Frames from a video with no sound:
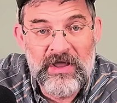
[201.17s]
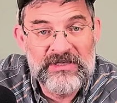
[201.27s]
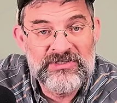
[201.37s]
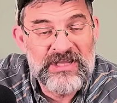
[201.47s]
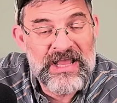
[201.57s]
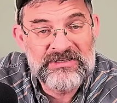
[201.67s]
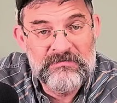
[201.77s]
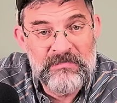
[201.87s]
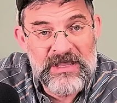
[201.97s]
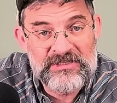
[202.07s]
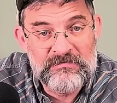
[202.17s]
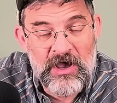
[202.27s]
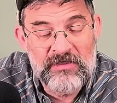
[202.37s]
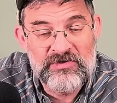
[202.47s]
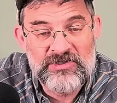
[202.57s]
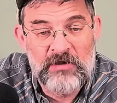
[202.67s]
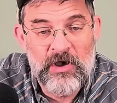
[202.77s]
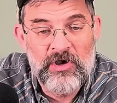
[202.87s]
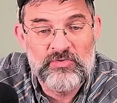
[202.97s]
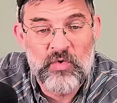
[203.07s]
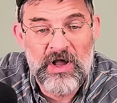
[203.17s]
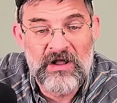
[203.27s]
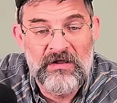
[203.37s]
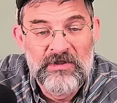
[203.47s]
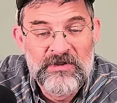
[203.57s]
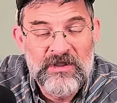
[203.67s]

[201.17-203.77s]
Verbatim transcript: And she actually met some other SOBOs while